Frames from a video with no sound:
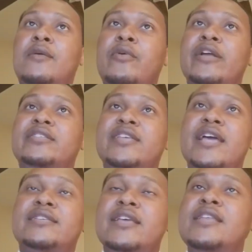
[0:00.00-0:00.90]
where it
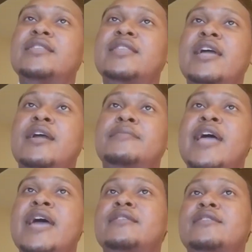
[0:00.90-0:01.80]
says anything of
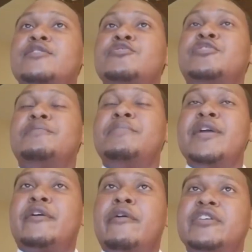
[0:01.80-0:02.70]
that you should be
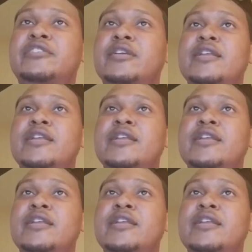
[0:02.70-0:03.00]
a Christian.